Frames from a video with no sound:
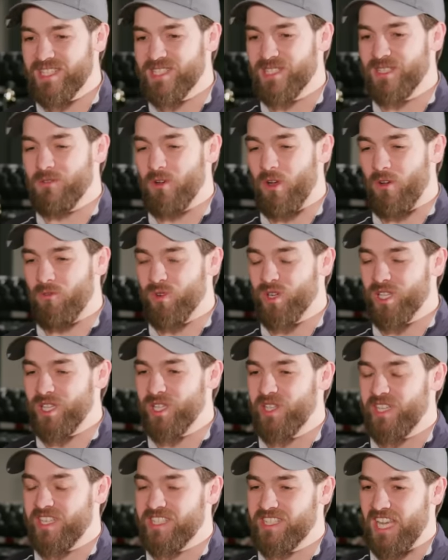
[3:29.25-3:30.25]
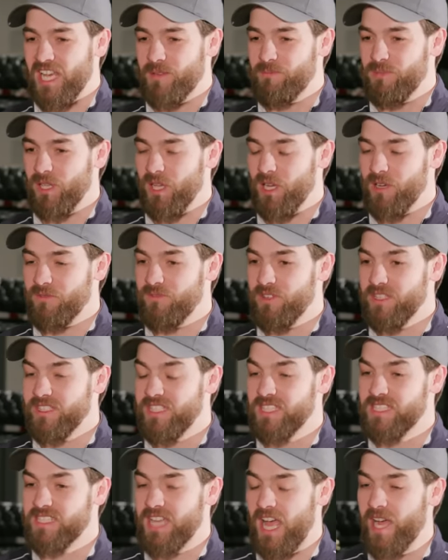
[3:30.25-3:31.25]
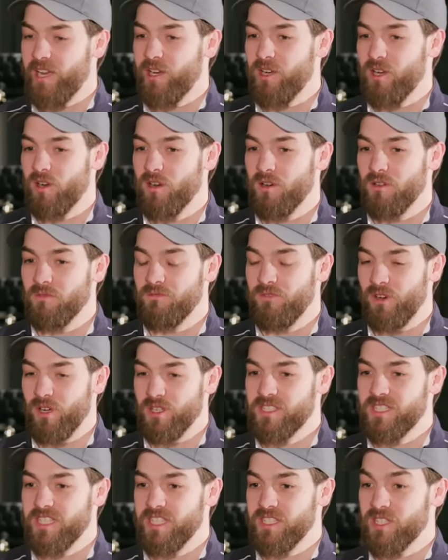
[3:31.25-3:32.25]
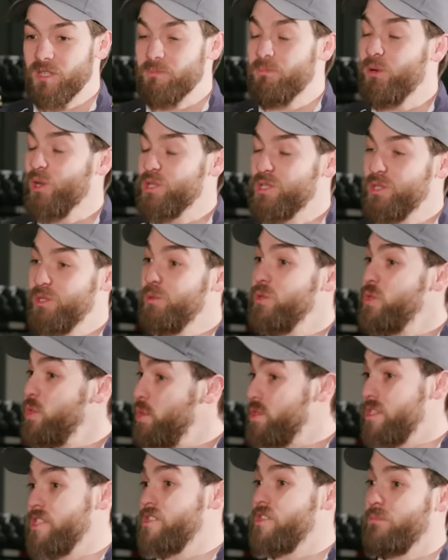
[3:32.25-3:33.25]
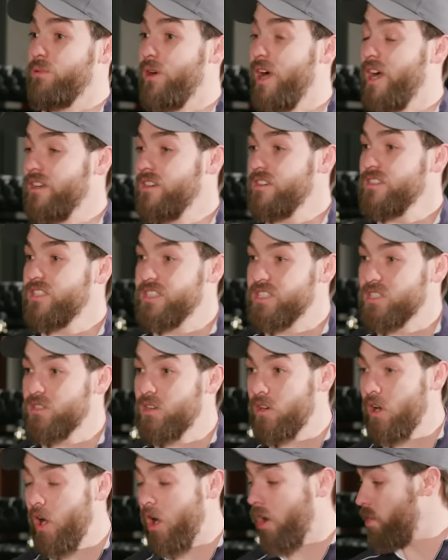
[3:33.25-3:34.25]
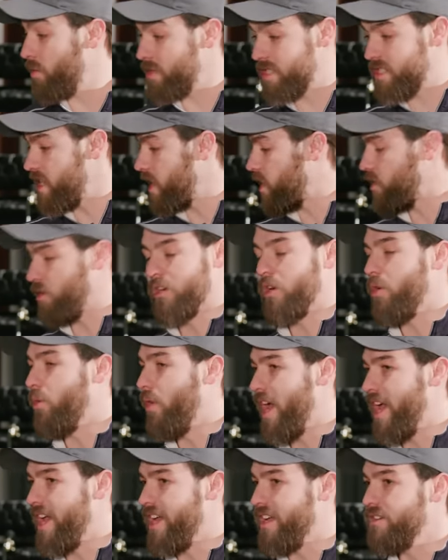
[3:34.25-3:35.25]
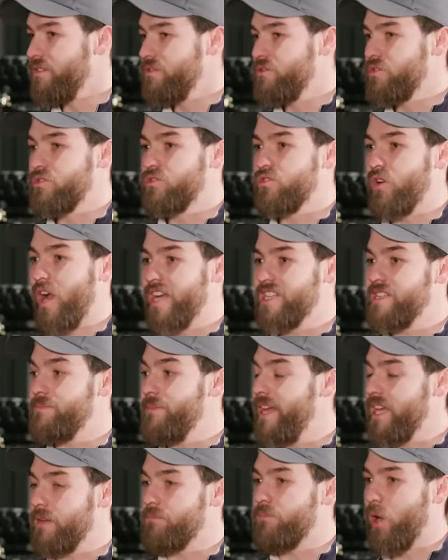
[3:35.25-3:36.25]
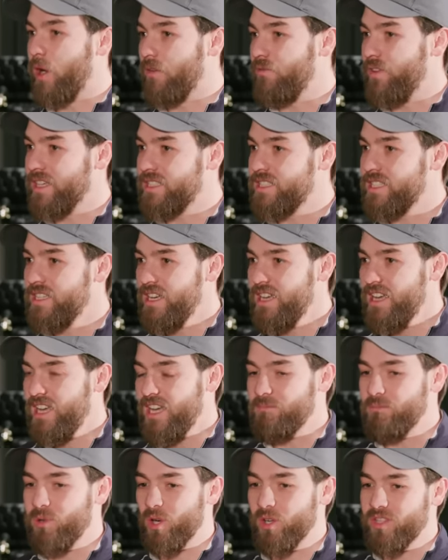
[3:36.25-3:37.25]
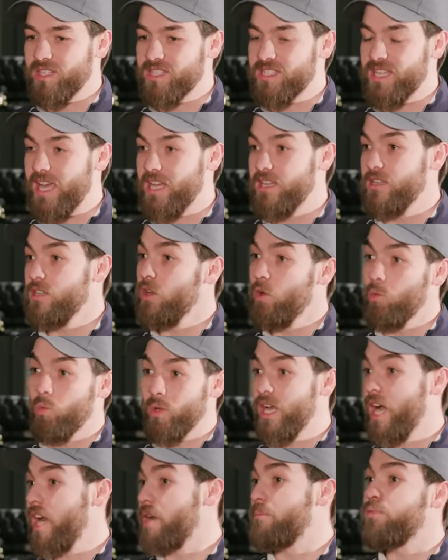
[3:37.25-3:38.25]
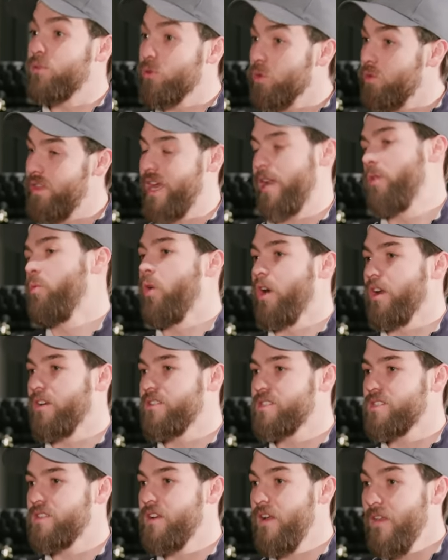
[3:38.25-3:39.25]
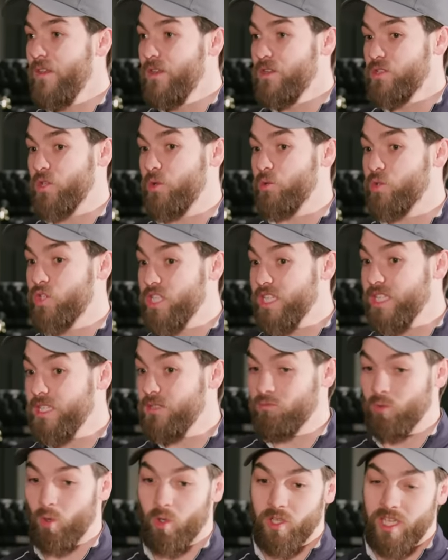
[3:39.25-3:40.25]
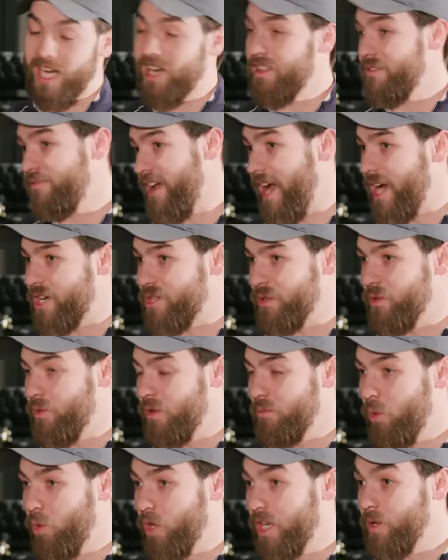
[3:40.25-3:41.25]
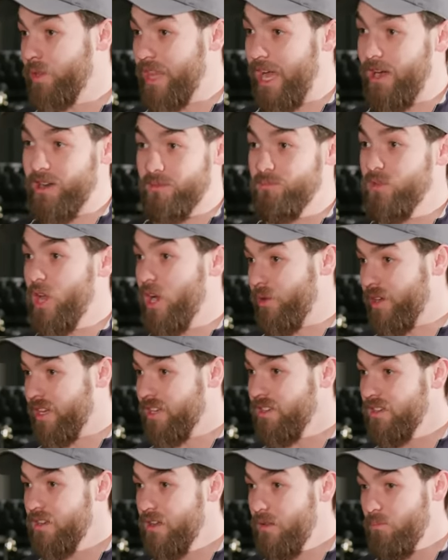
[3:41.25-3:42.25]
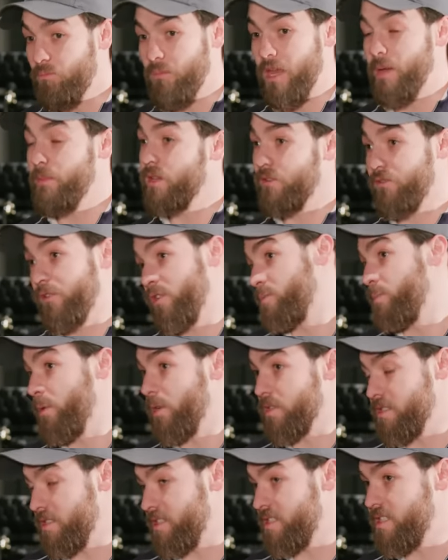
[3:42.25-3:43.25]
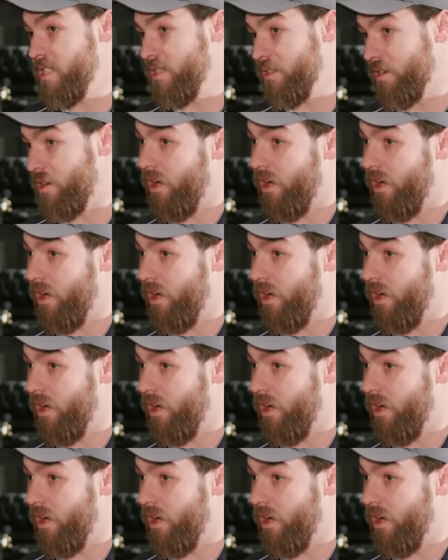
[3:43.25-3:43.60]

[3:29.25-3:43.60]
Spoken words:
it's a really good example of designer versus the person who uses the product, because Carl was tinkering away, trying to make it perfect, and Bertha said, we gotta prove that it works. So she rolled it out of the factory one morning without him knowing, maybe the first person to steal a